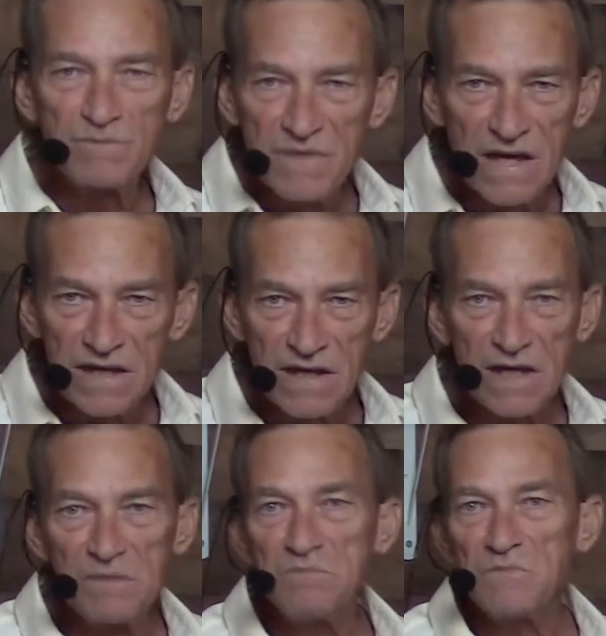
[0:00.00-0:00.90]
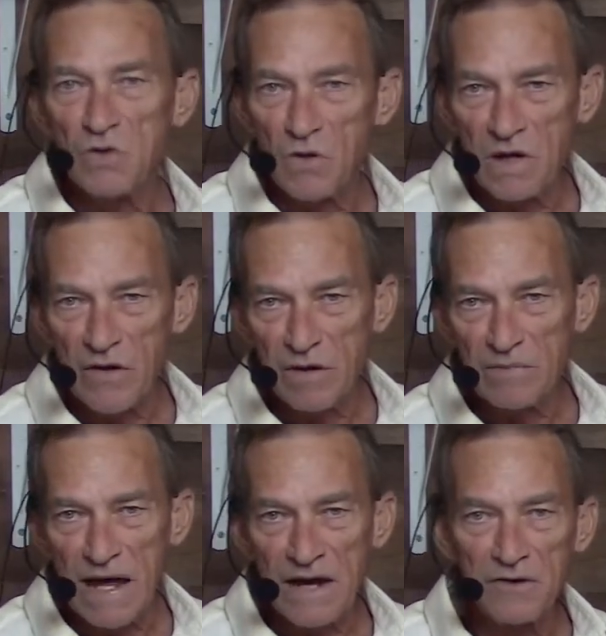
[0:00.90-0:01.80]
kidney, urinary
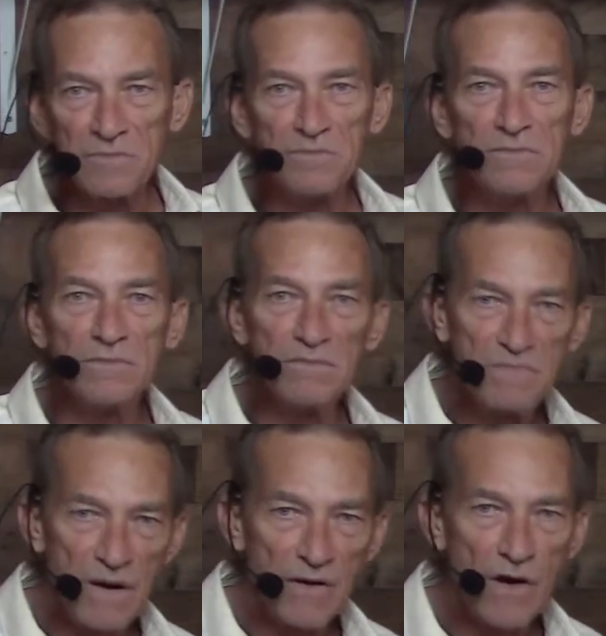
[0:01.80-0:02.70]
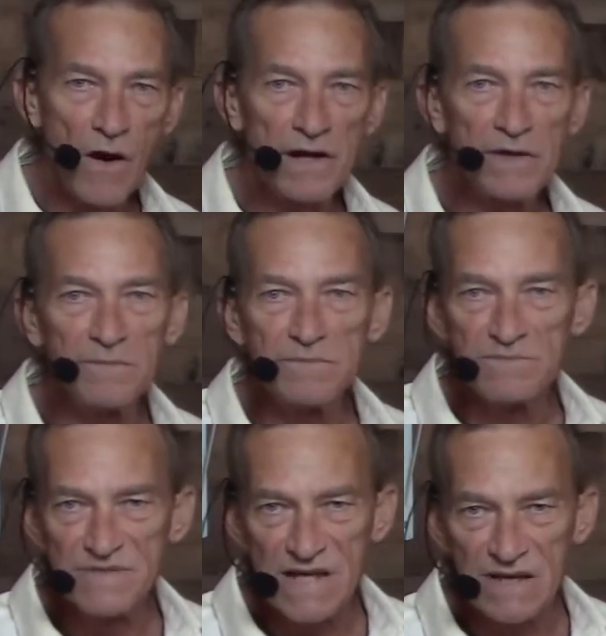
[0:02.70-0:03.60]
bladder, pericardium,
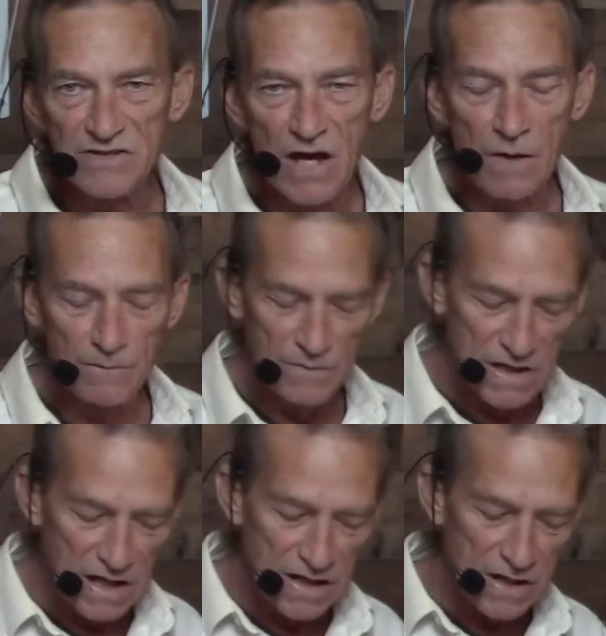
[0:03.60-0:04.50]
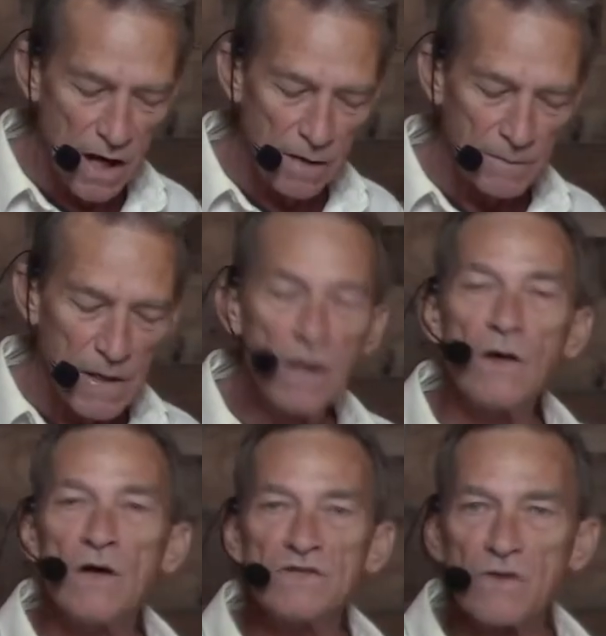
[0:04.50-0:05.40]
Sanjiao, Yin and Yang.
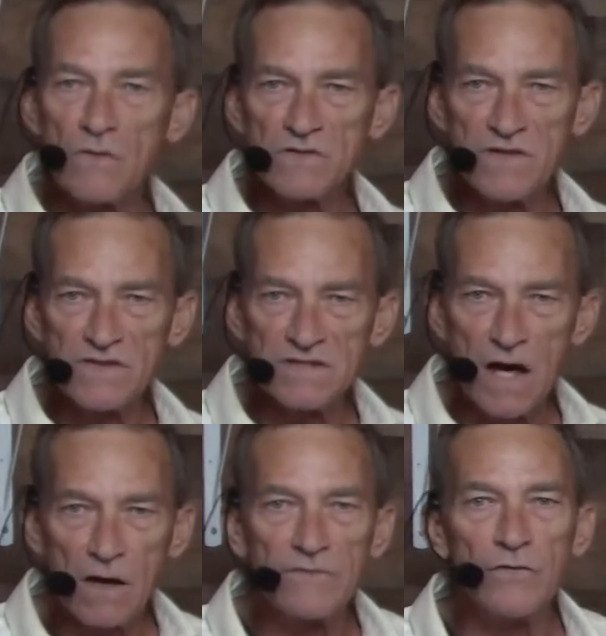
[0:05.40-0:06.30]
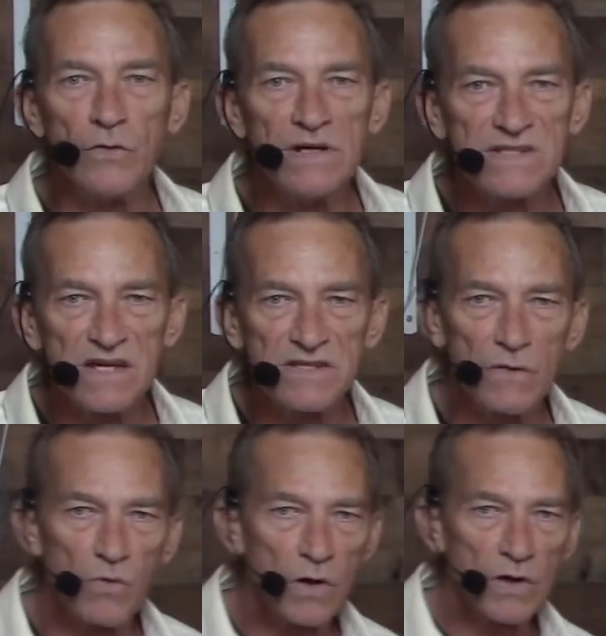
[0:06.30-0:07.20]
So those are the Zang Fu, and as I said,
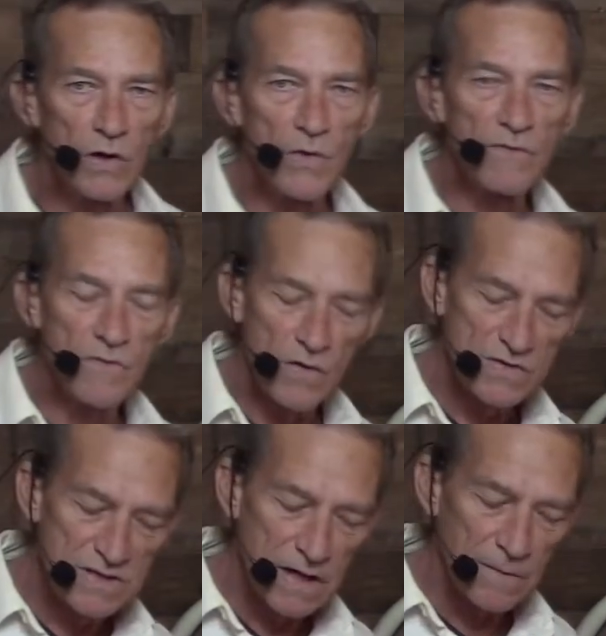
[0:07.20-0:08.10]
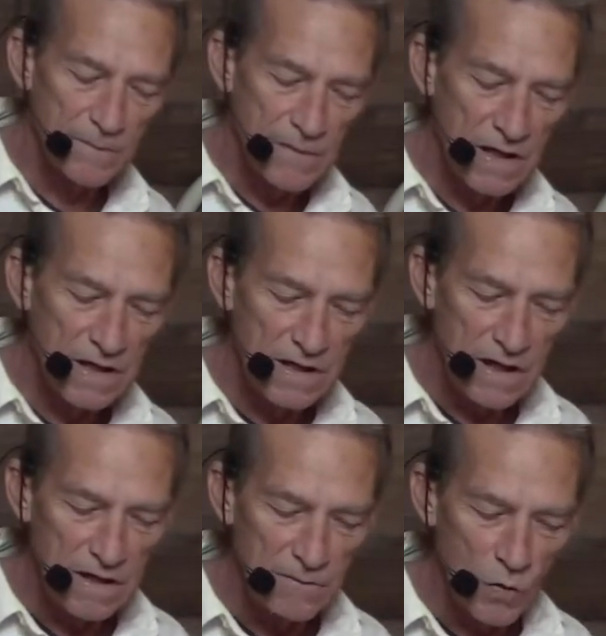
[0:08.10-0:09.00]
we're going to go over those in
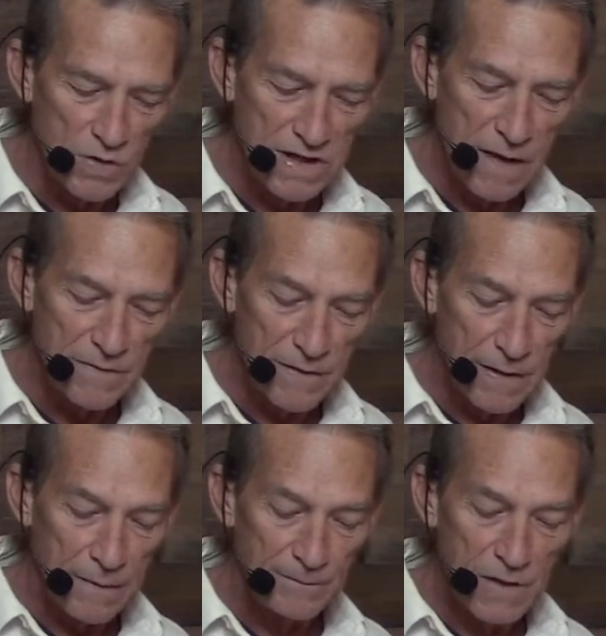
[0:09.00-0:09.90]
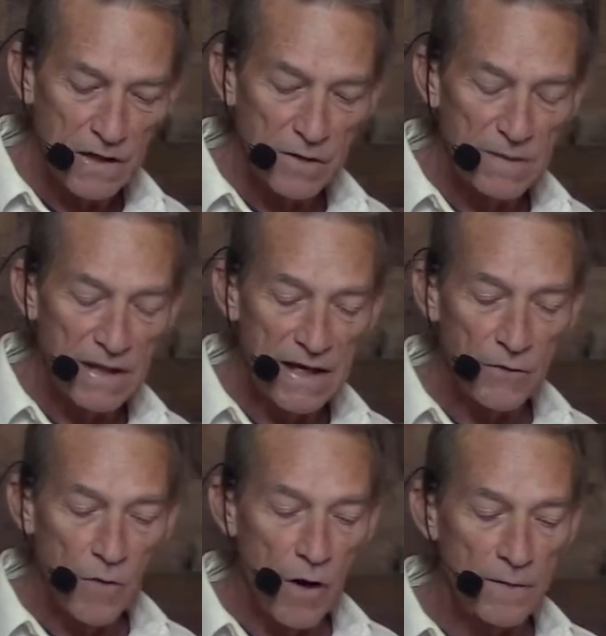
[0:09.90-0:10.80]
more depth a little bit
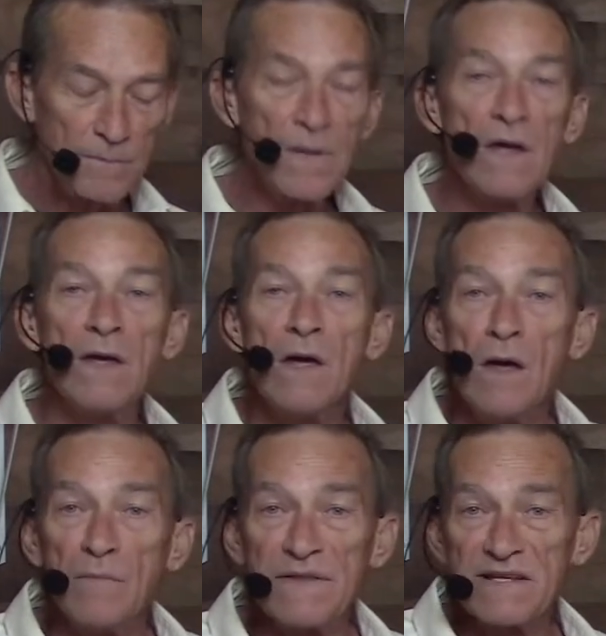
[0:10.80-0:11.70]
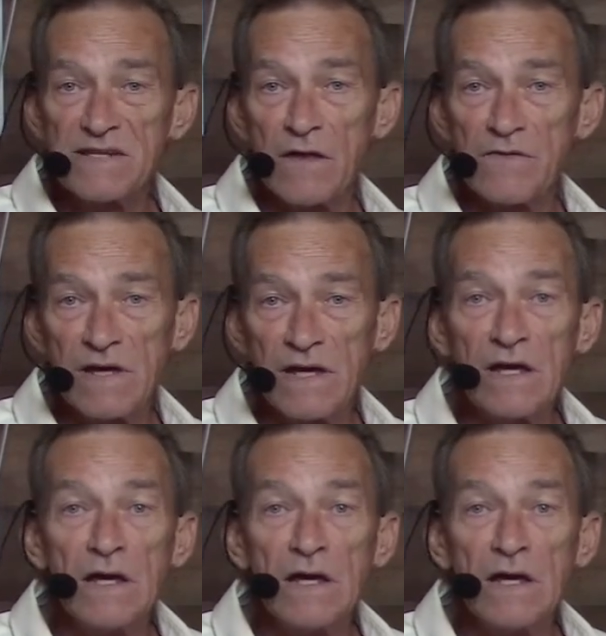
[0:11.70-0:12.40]
later on. But that's how the